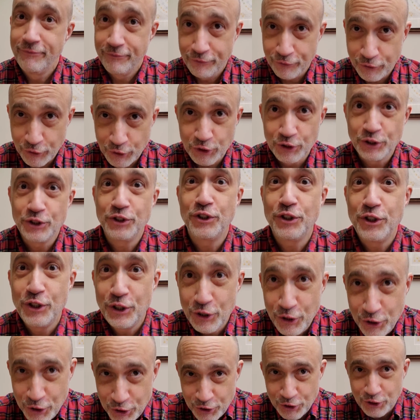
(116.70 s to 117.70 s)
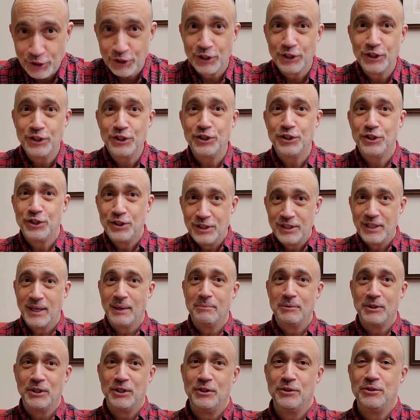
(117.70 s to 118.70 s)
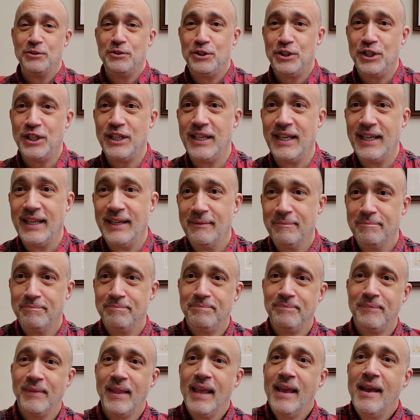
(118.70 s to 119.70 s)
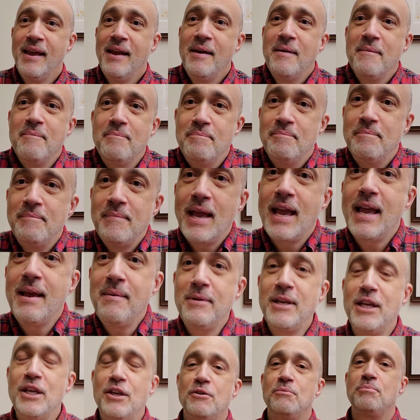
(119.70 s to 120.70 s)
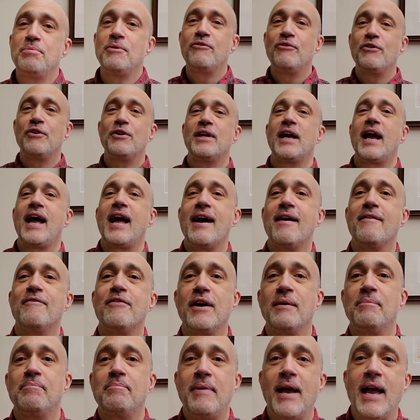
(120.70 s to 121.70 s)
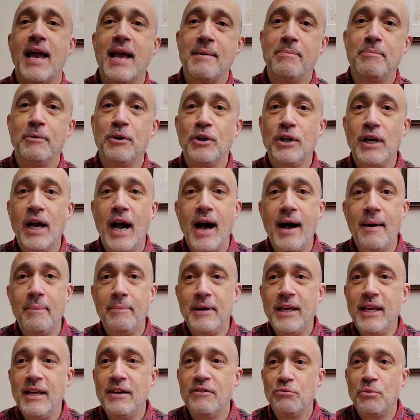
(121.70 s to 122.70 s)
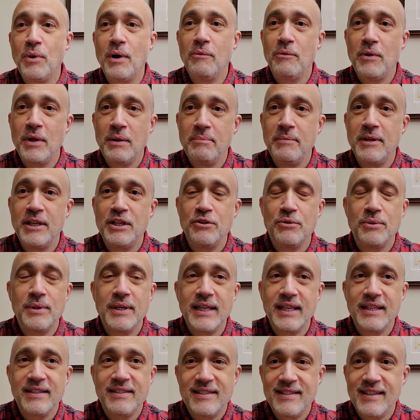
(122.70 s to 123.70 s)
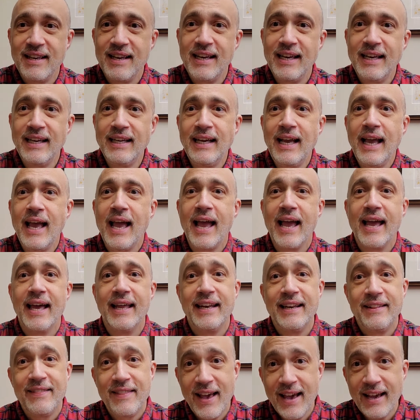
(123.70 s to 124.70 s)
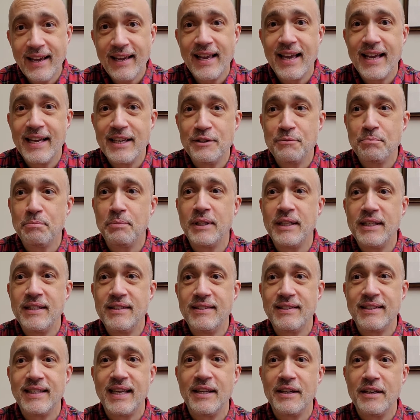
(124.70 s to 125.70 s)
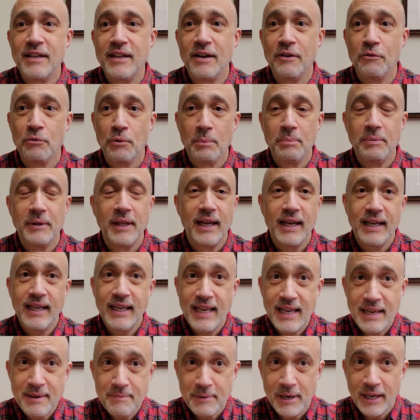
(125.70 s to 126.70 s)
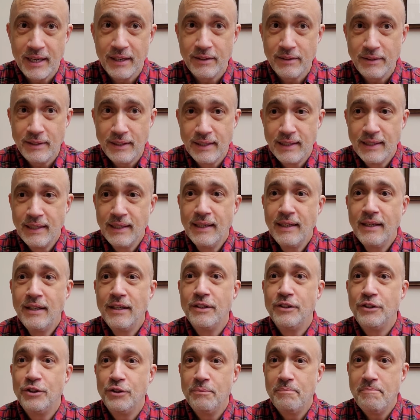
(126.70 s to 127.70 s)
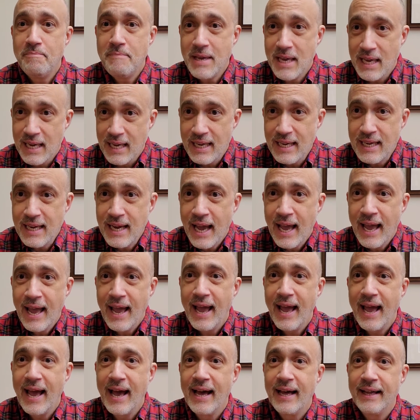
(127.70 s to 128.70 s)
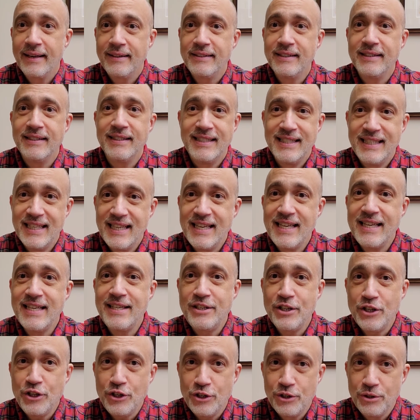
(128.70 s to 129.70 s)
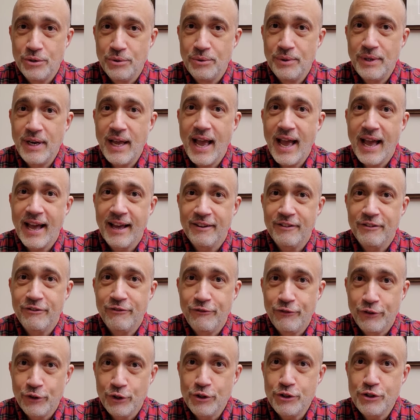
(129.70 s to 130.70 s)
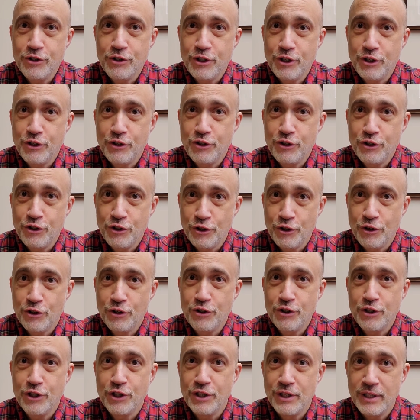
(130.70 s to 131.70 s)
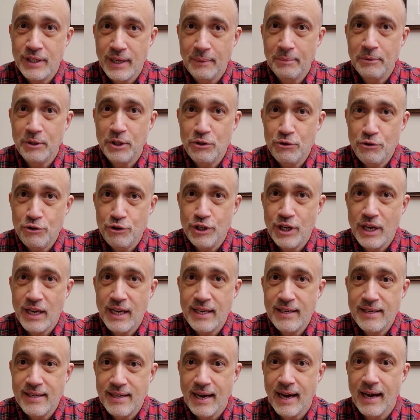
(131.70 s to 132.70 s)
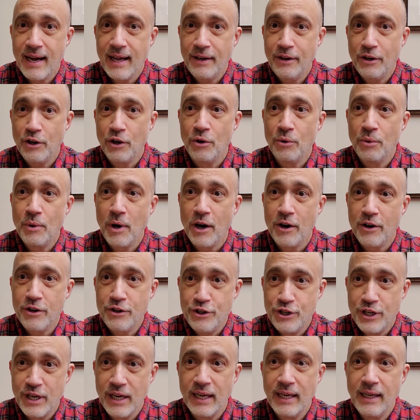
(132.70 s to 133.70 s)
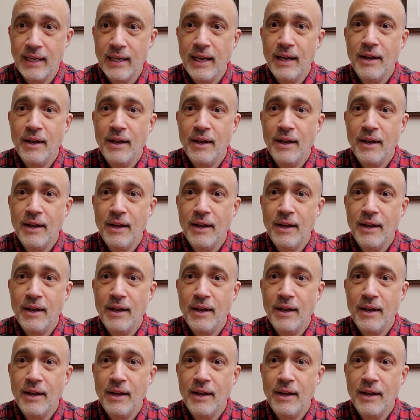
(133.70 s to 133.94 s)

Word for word: First Church WG. Maybe you'd prefer to have a paper copy what we'd be doing and saying, and in that case, please send a reply email to me at ddenoon at firstchurchwg.org